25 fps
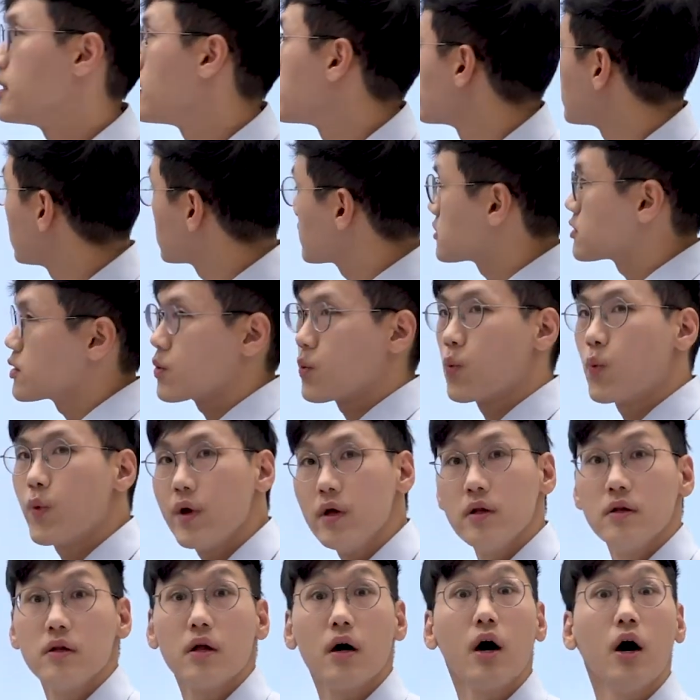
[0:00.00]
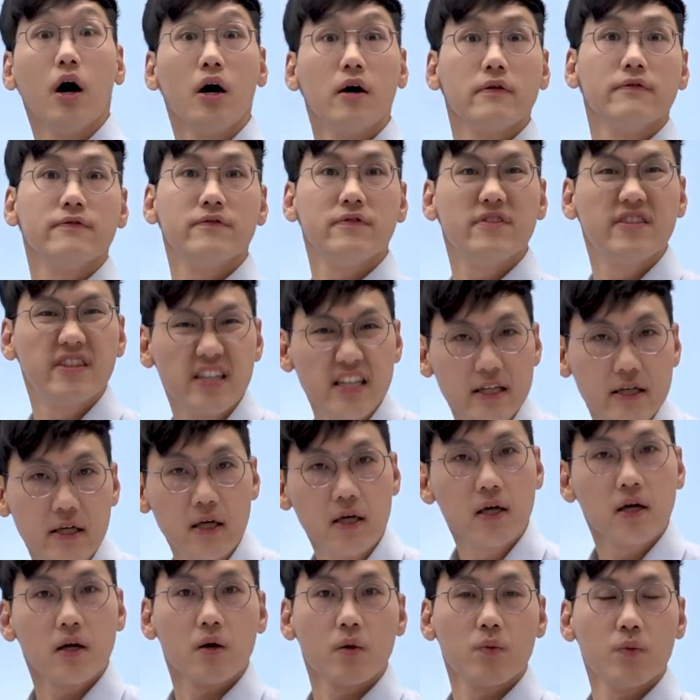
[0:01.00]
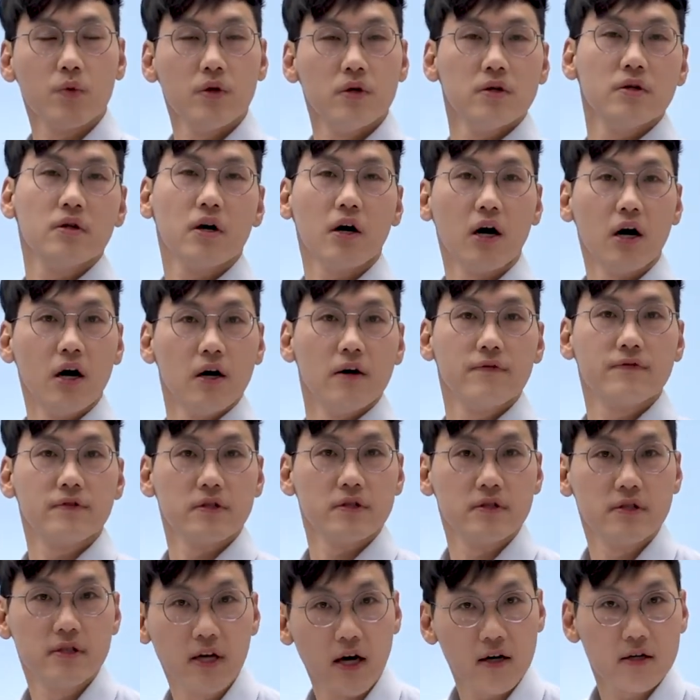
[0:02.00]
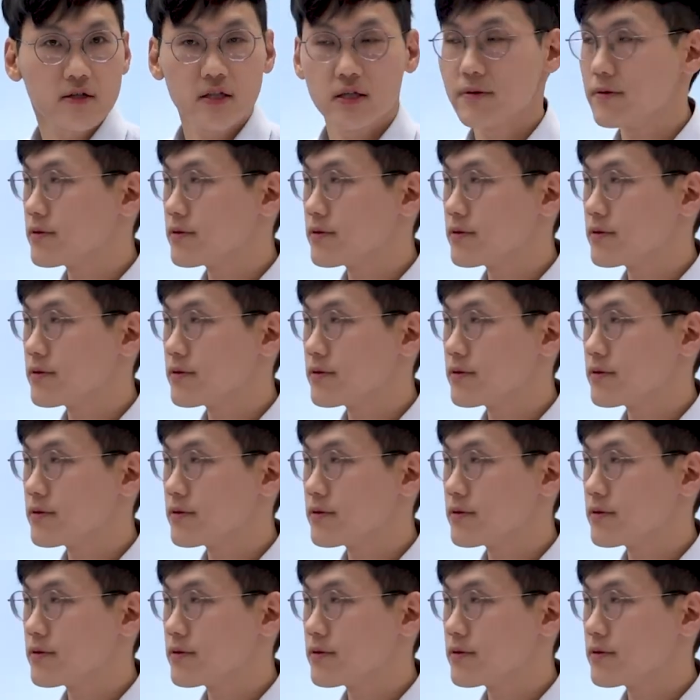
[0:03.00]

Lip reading: This is the will of deductive